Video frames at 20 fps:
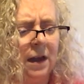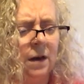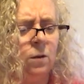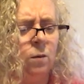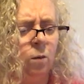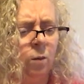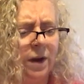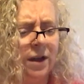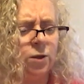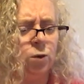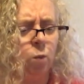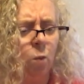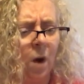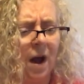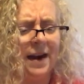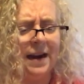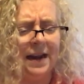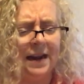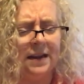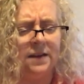what
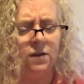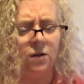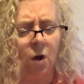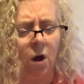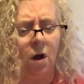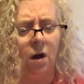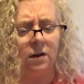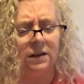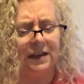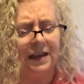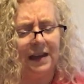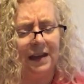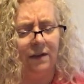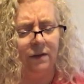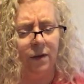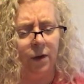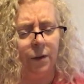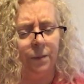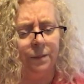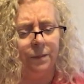
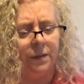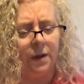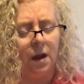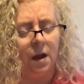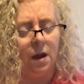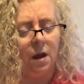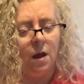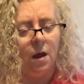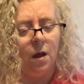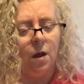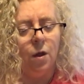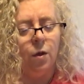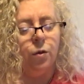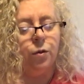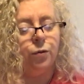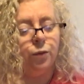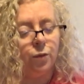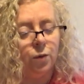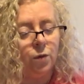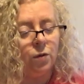is called
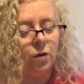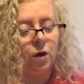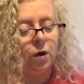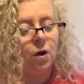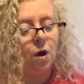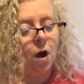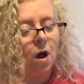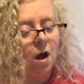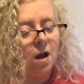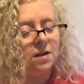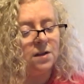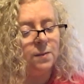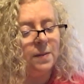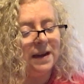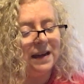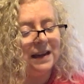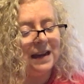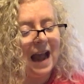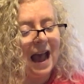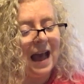evil,
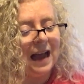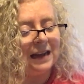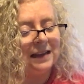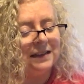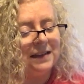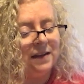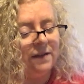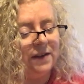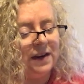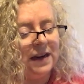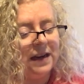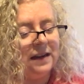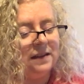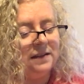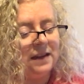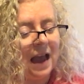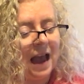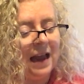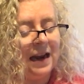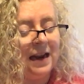through the
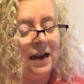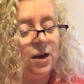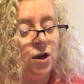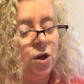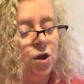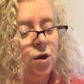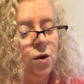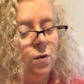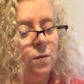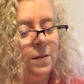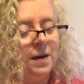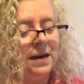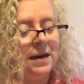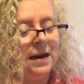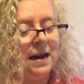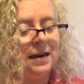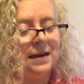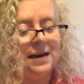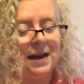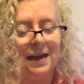cosmic
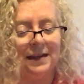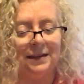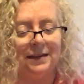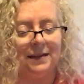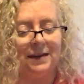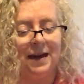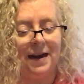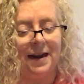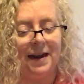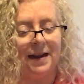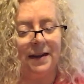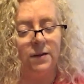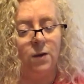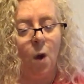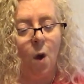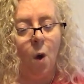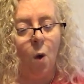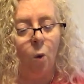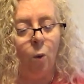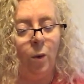activities and in
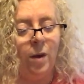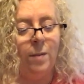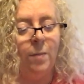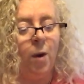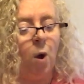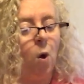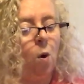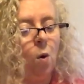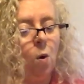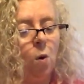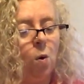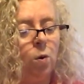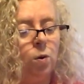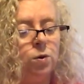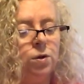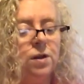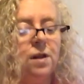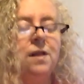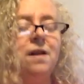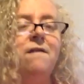human destinies,
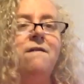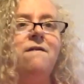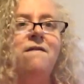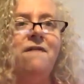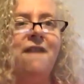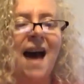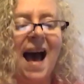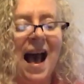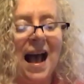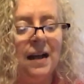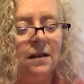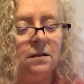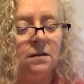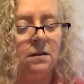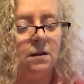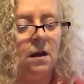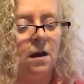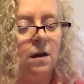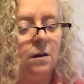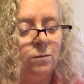we
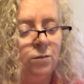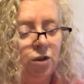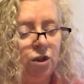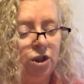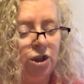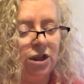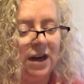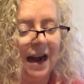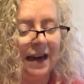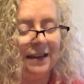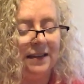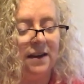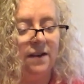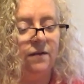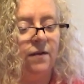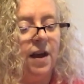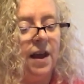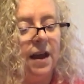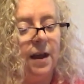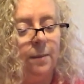behold the
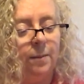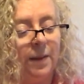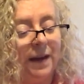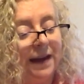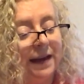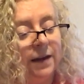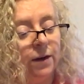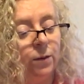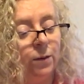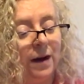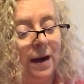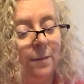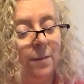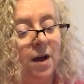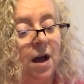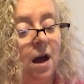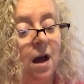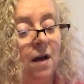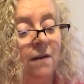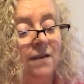vast
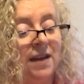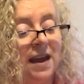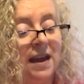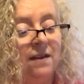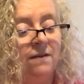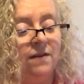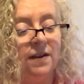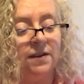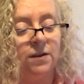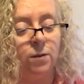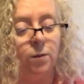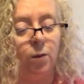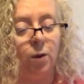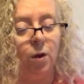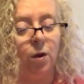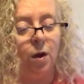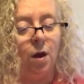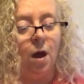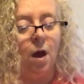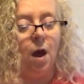objective
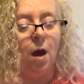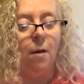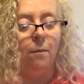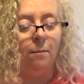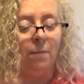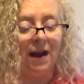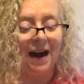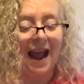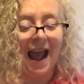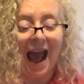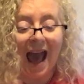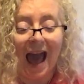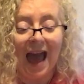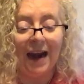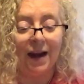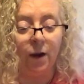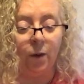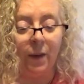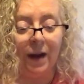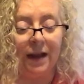panorama of
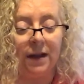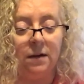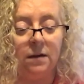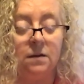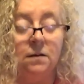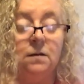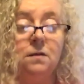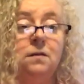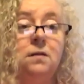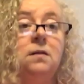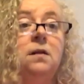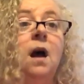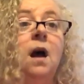invisible but